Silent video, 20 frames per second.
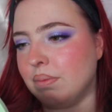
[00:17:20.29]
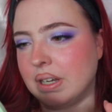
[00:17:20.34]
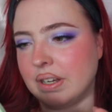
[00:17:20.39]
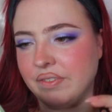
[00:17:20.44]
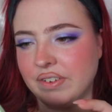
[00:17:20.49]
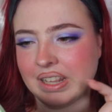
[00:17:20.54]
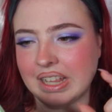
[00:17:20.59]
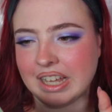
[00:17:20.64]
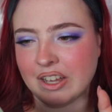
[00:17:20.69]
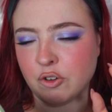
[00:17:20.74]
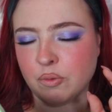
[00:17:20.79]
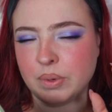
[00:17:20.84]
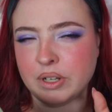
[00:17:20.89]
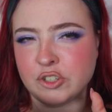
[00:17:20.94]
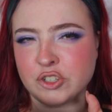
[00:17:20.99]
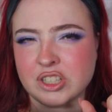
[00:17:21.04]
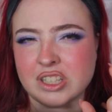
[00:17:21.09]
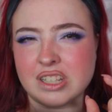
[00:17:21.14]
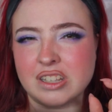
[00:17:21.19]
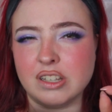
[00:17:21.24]
but I feel like it would be
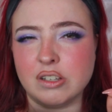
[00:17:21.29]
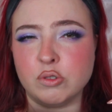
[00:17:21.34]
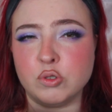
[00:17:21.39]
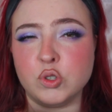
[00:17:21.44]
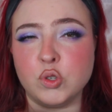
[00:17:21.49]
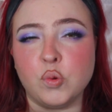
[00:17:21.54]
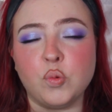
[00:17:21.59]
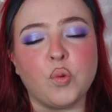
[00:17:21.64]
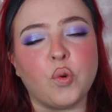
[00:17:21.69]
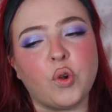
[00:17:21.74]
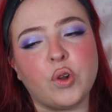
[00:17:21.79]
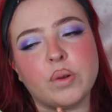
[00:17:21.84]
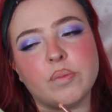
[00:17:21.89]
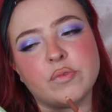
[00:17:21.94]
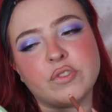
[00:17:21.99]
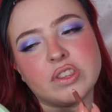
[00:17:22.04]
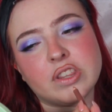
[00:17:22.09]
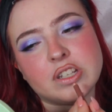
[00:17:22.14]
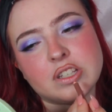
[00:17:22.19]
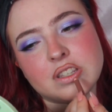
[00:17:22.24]
just a little too warm
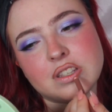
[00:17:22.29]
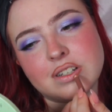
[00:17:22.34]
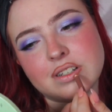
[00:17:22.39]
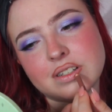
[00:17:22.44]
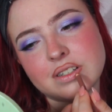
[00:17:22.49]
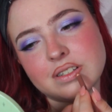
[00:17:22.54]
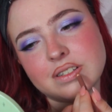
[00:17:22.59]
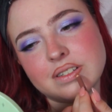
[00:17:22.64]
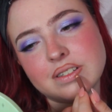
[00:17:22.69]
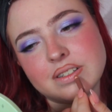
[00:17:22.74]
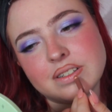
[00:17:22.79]
for this look.